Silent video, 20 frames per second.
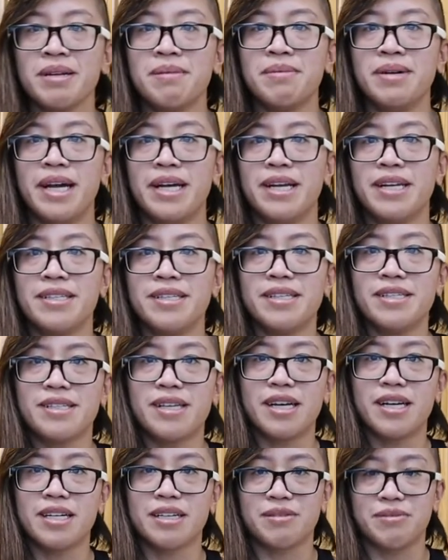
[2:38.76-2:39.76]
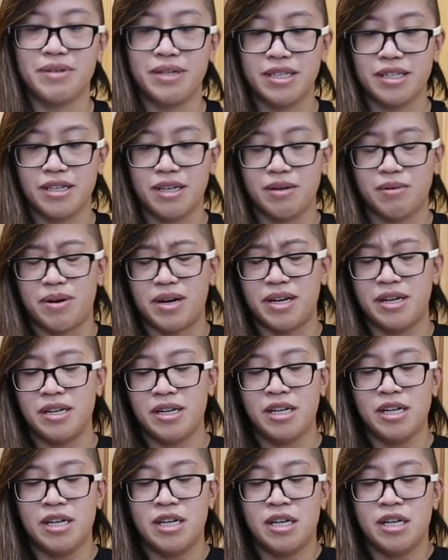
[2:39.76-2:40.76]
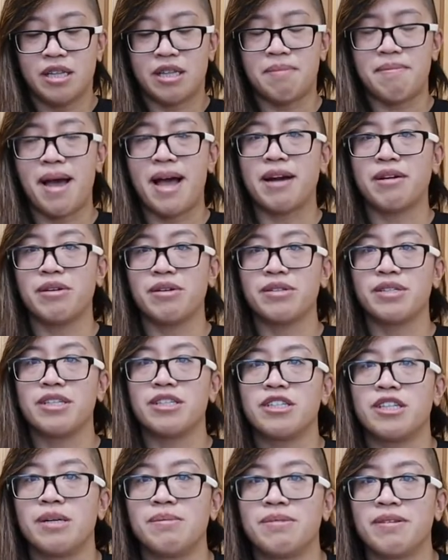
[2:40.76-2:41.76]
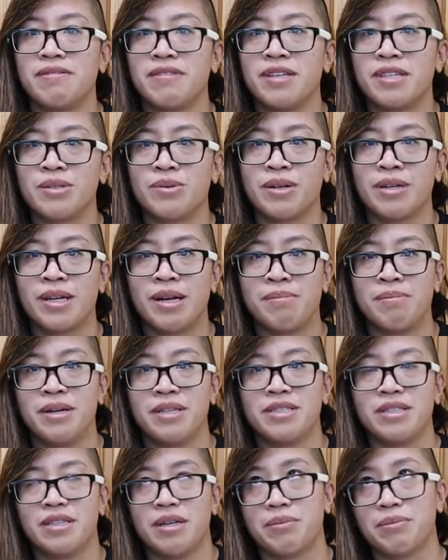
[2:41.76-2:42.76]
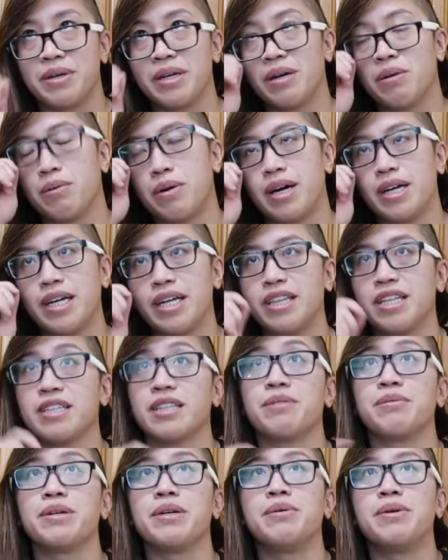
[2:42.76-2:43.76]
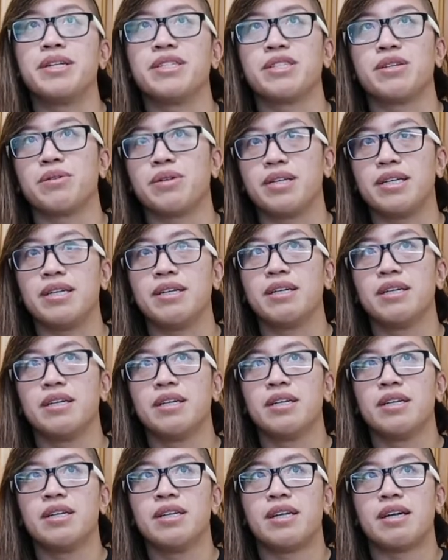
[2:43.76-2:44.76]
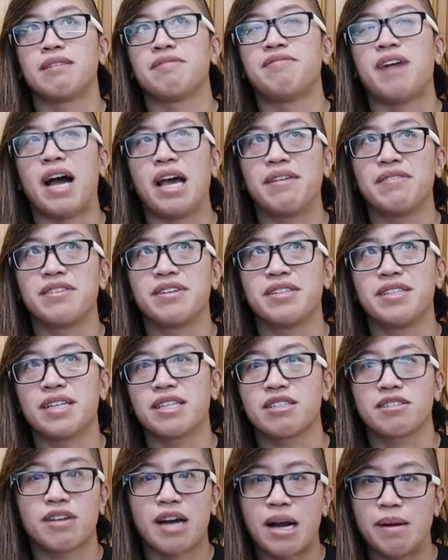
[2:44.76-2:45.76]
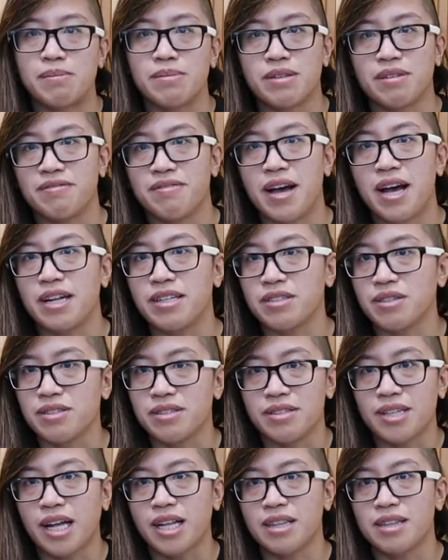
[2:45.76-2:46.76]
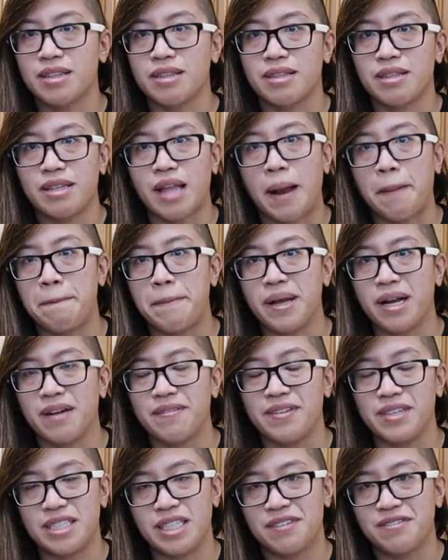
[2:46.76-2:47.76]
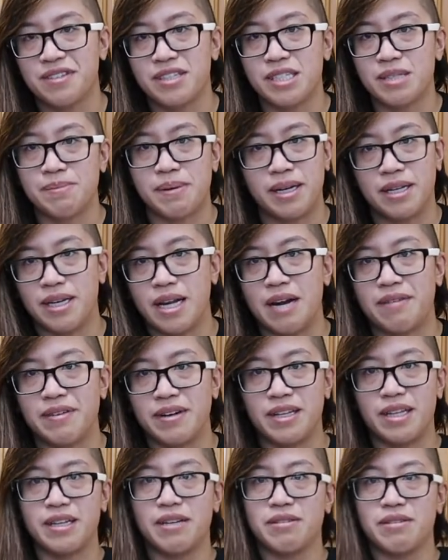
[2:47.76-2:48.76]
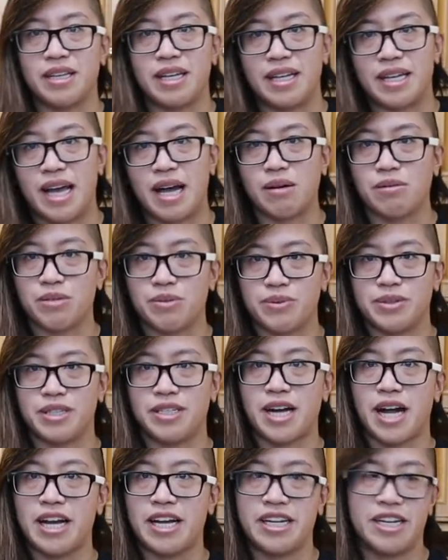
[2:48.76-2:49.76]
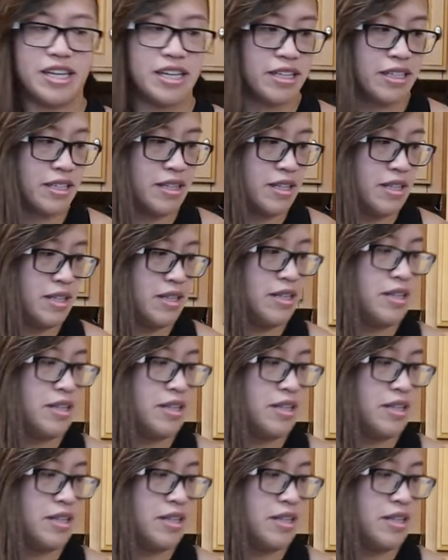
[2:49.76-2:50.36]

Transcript: But yeah, this is a really good one. The macros in terms of this one compared to the real one, I think the real one's only like 5 or 6 grams of fat, so it's not that big of a difference, but every little thing counts when you're dieting.